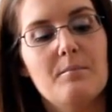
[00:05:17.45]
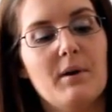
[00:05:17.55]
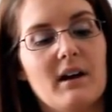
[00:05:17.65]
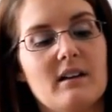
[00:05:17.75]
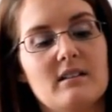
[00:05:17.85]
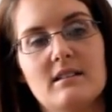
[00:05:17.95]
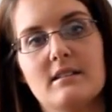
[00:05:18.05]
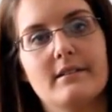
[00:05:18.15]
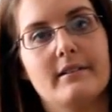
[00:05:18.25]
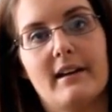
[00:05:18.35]
but
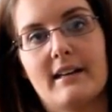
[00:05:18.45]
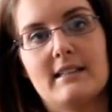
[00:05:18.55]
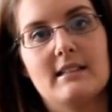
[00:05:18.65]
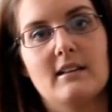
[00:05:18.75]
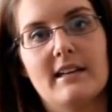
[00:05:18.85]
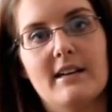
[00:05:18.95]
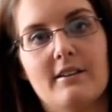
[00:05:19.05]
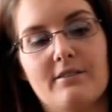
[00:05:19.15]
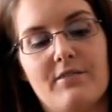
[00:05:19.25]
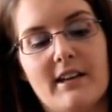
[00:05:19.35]
still, I can still hear
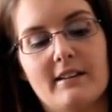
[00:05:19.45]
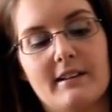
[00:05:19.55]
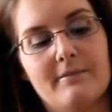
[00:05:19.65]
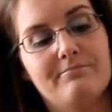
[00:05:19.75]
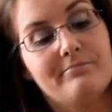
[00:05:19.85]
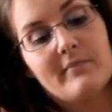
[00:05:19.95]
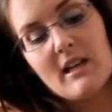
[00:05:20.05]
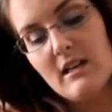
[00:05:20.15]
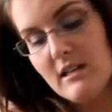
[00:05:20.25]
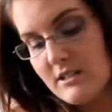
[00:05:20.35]
it faintly.
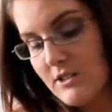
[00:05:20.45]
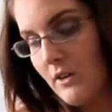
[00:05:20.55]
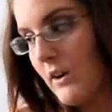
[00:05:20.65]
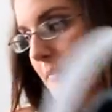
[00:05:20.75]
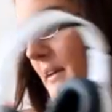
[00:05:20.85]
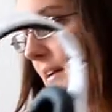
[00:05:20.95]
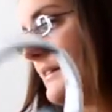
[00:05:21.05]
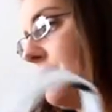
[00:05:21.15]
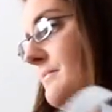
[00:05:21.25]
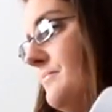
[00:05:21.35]
So, I
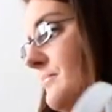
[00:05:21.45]
mean,